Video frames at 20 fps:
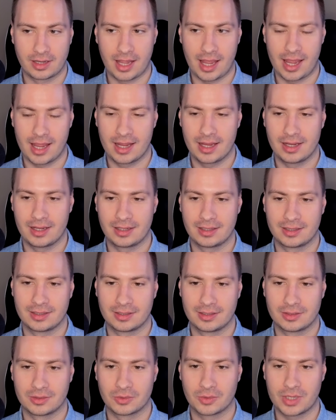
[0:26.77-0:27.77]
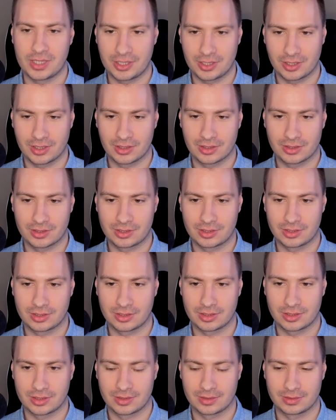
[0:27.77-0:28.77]
a recent
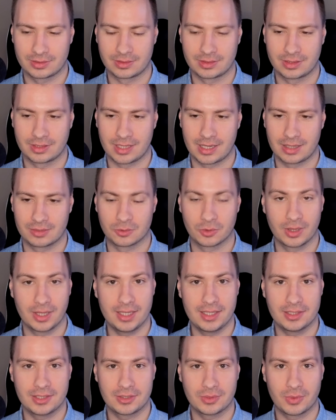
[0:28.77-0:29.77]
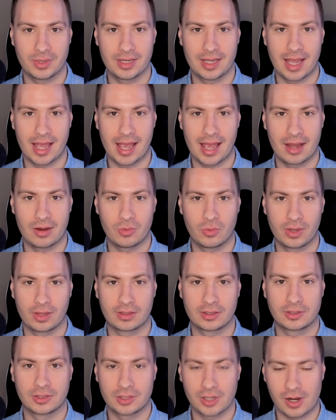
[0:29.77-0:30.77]
release we had
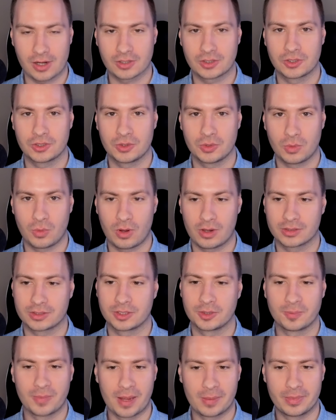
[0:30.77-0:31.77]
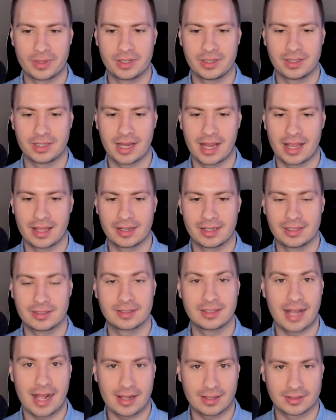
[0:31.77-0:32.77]
with Dr. Walter Mebane and his
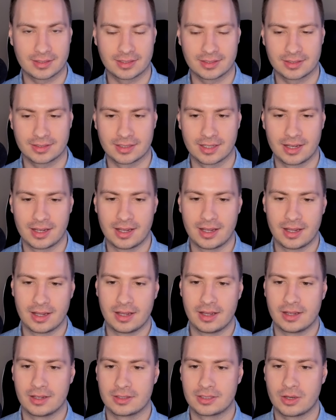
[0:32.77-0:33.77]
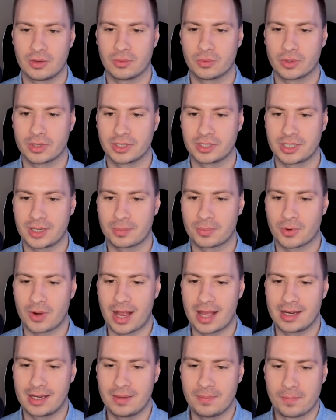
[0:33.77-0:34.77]
analysis. So we're going to jump
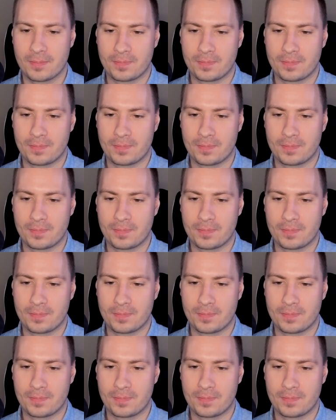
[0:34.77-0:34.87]
right in.